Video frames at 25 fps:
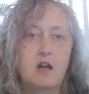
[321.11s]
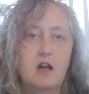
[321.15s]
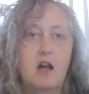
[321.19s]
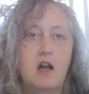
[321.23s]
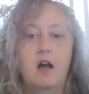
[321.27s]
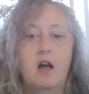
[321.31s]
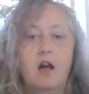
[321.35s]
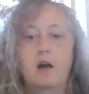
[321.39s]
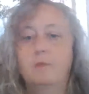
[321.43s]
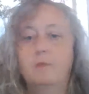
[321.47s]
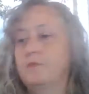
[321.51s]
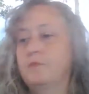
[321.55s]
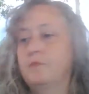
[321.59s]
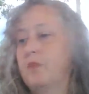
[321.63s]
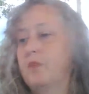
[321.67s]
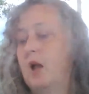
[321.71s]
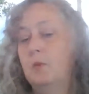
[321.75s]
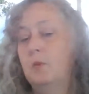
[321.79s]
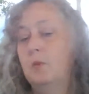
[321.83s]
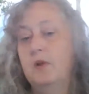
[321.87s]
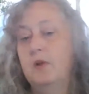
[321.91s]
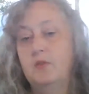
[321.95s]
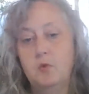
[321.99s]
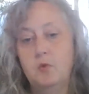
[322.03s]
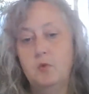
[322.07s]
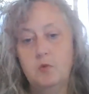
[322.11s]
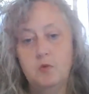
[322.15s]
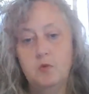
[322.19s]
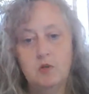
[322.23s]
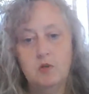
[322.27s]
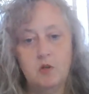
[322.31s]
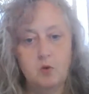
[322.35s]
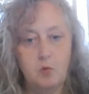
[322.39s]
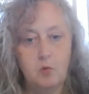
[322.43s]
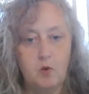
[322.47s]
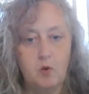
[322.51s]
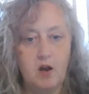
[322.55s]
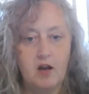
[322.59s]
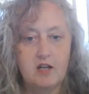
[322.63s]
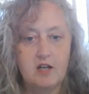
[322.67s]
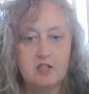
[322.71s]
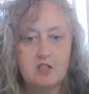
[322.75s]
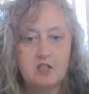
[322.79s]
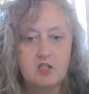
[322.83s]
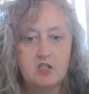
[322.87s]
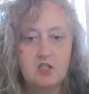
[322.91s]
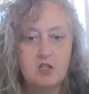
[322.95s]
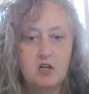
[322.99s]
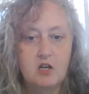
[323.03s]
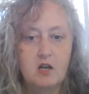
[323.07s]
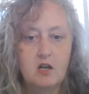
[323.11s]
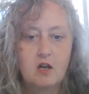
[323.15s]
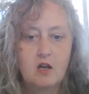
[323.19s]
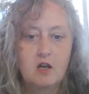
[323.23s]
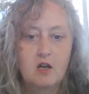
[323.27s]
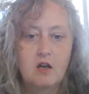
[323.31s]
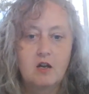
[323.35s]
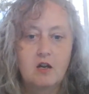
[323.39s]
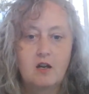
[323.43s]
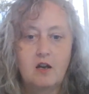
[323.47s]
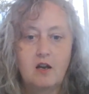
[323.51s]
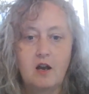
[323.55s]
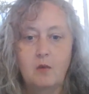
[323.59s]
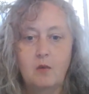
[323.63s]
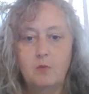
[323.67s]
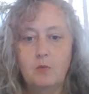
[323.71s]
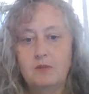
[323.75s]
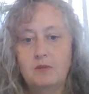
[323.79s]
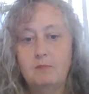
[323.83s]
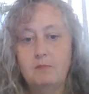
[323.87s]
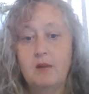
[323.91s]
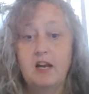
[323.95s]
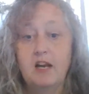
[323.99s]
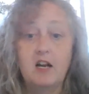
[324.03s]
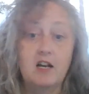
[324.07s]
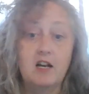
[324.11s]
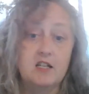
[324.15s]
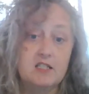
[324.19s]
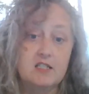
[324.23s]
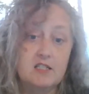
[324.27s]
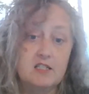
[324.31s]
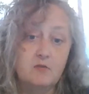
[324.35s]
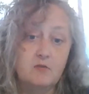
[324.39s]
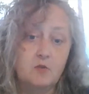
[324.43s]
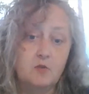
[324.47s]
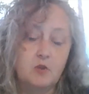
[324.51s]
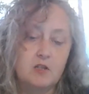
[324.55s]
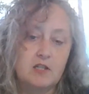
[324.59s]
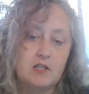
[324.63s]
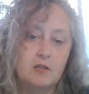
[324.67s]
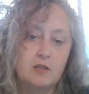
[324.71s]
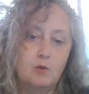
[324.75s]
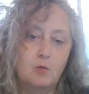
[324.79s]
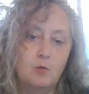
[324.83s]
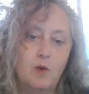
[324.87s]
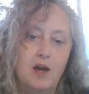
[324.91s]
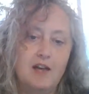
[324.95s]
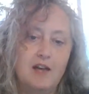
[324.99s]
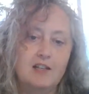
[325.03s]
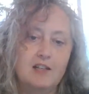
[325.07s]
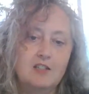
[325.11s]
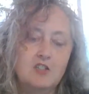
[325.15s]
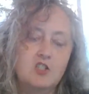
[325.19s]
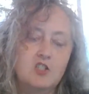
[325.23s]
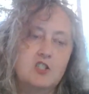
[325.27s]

Um, I went through the garage with my cousin for a little while.